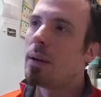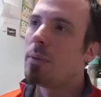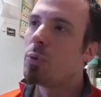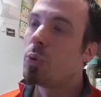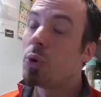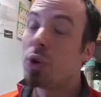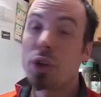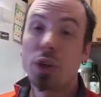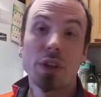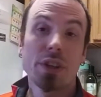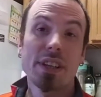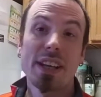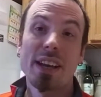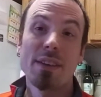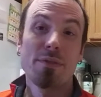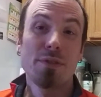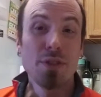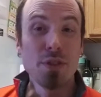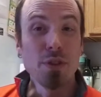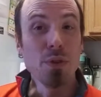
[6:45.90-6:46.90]
Wouldn't hurt to
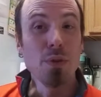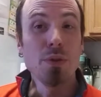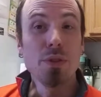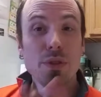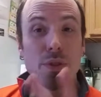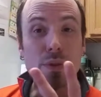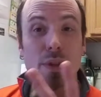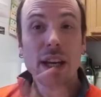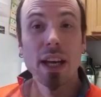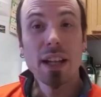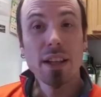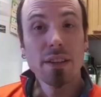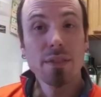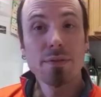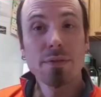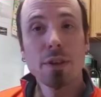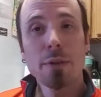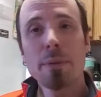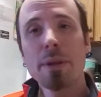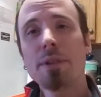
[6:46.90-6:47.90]
have 2 2-gallon
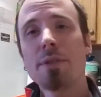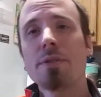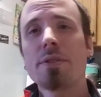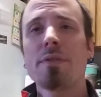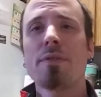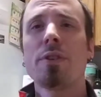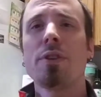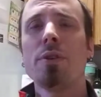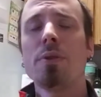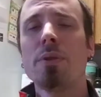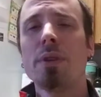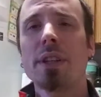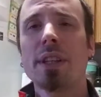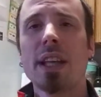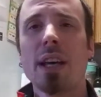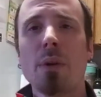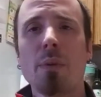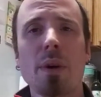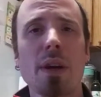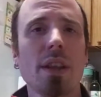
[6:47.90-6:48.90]
fermenters if you're doing it
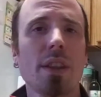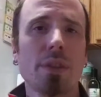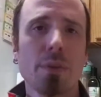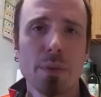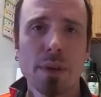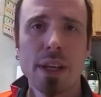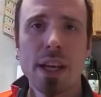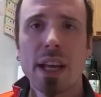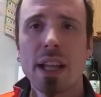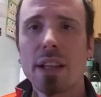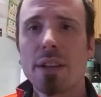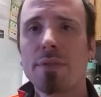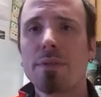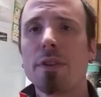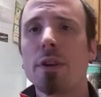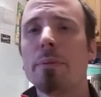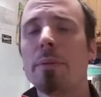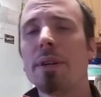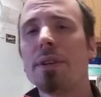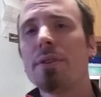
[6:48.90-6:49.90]
that way. 3-gallon
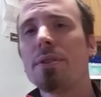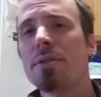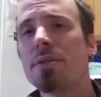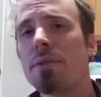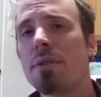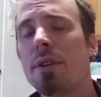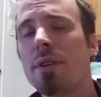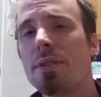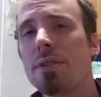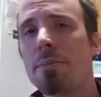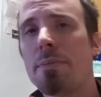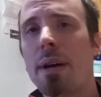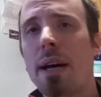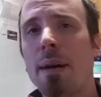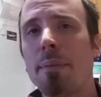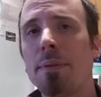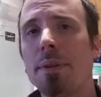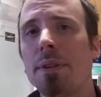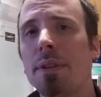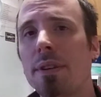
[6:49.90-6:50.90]
fermenters are also
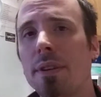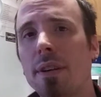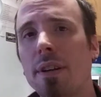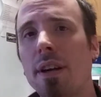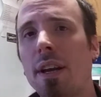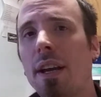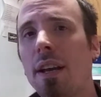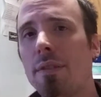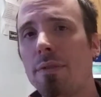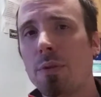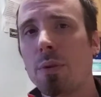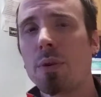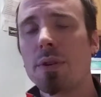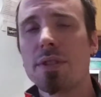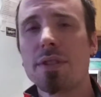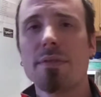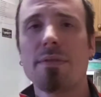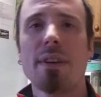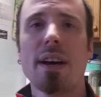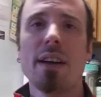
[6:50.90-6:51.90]
popular, and of
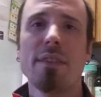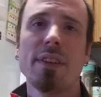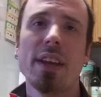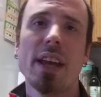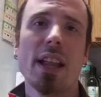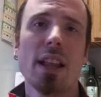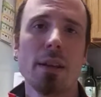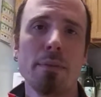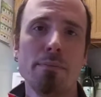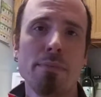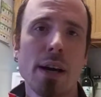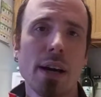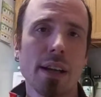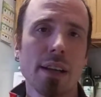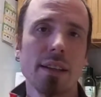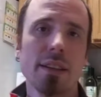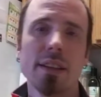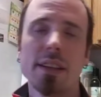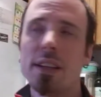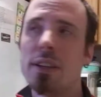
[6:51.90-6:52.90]
course the 5-gallon
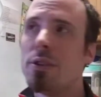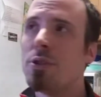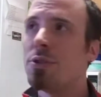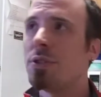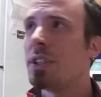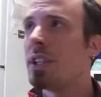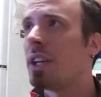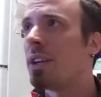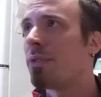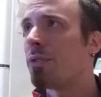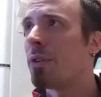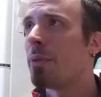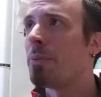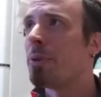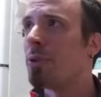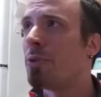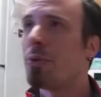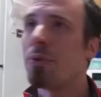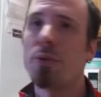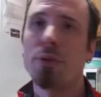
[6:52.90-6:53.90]
bucket that you usually get from
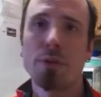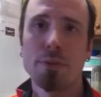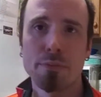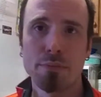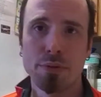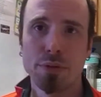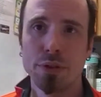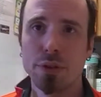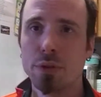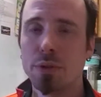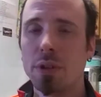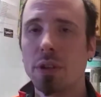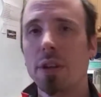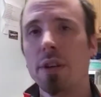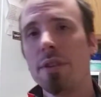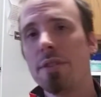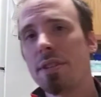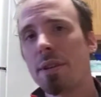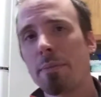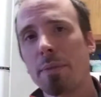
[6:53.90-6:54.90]
your northern brewer
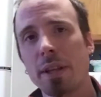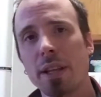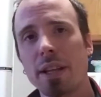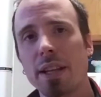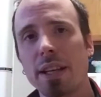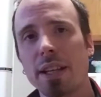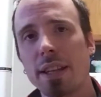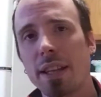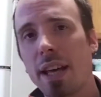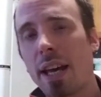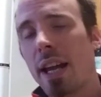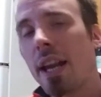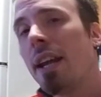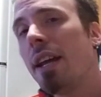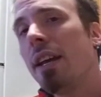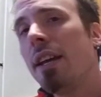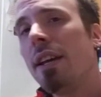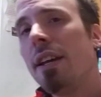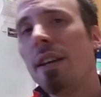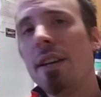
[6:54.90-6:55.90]
or something like that
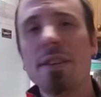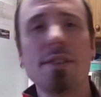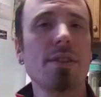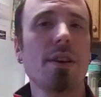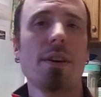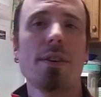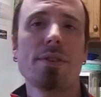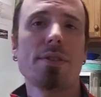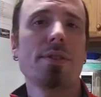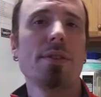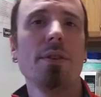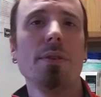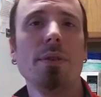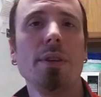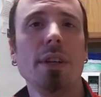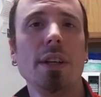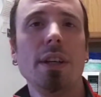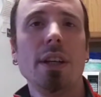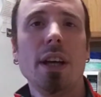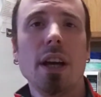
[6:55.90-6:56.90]
is also
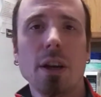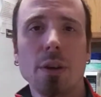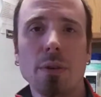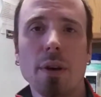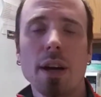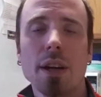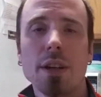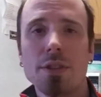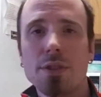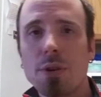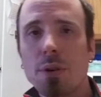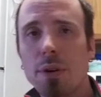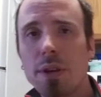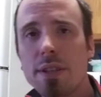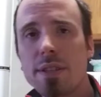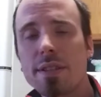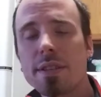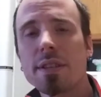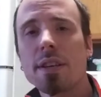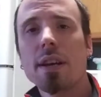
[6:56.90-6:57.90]
a great
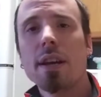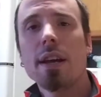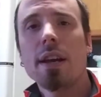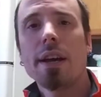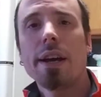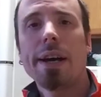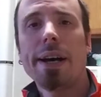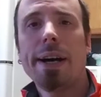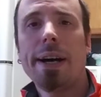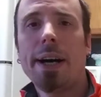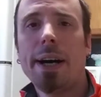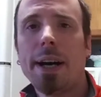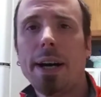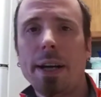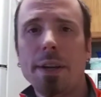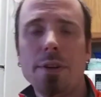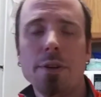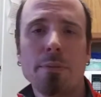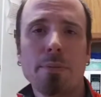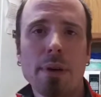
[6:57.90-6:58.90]
choice.
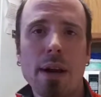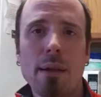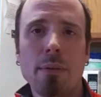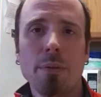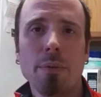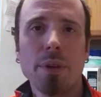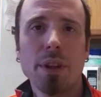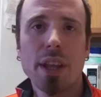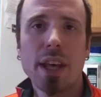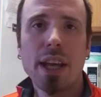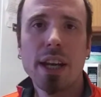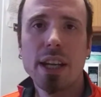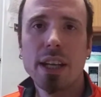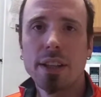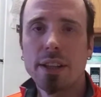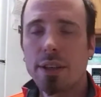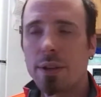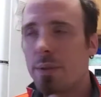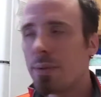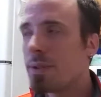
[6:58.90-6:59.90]
No problem with any
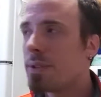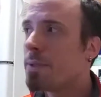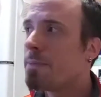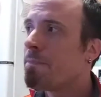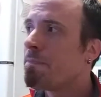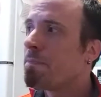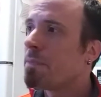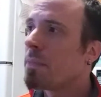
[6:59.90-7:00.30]
of those.